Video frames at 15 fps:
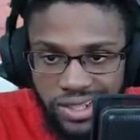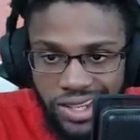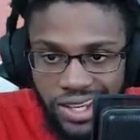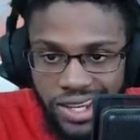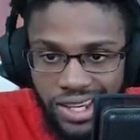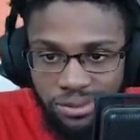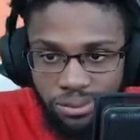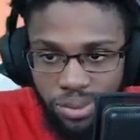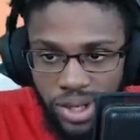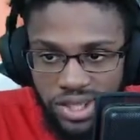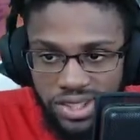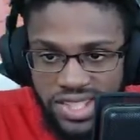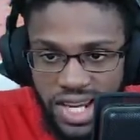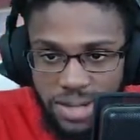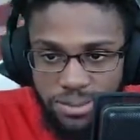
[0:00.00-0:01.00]

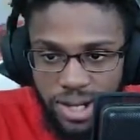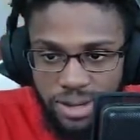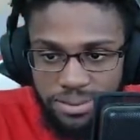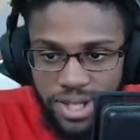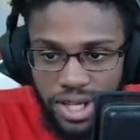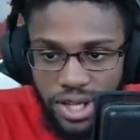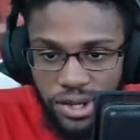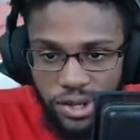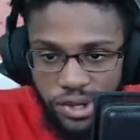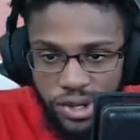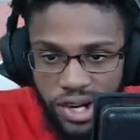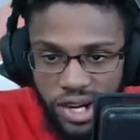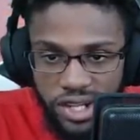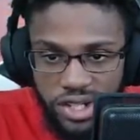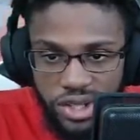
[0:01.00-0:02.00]
the time I'm
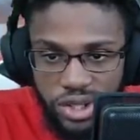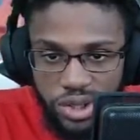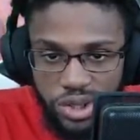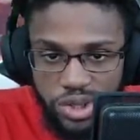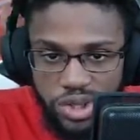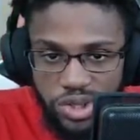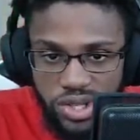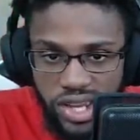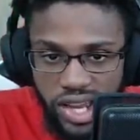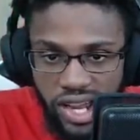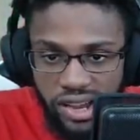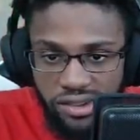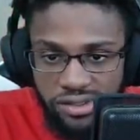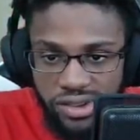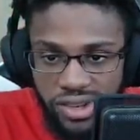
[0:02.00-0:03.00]
here, I usually
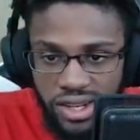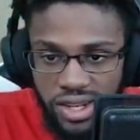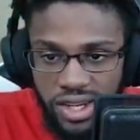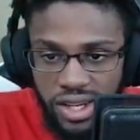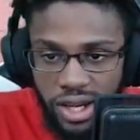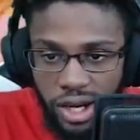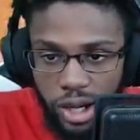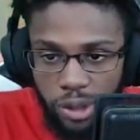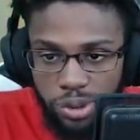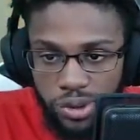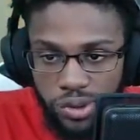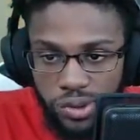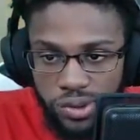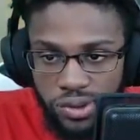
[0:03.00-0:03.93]
have a harpoon.